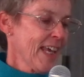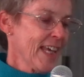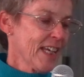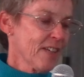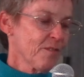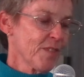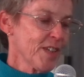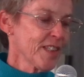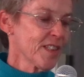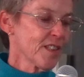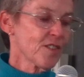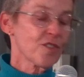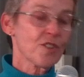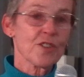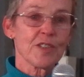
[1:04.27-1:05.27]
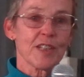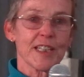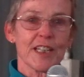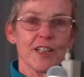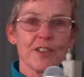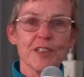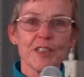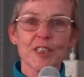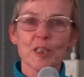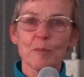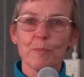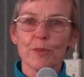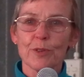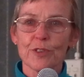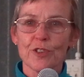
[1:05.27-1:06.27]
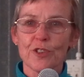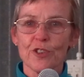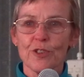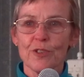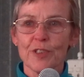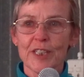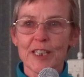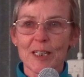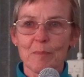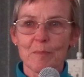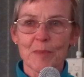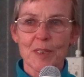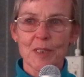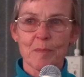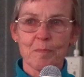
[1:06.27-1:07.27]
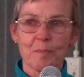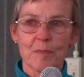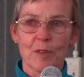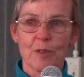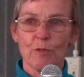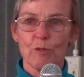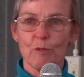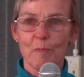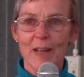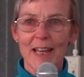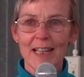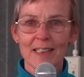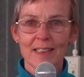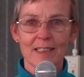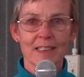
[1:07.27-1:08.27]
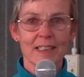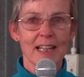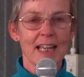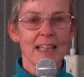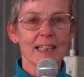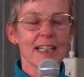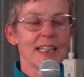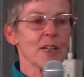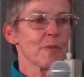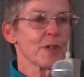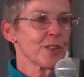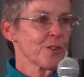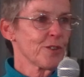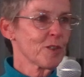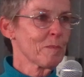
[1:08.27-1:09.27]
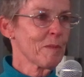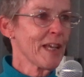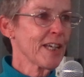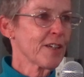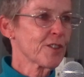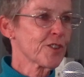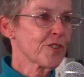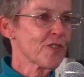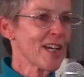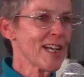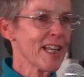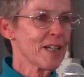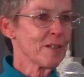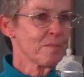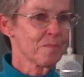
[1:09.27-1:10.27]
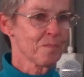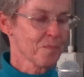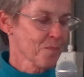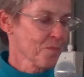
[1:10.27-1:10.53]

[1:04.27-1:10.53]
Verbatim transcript: He confesses, though, that he only supports two teams, the All Blacks and anyone who's playing Australia.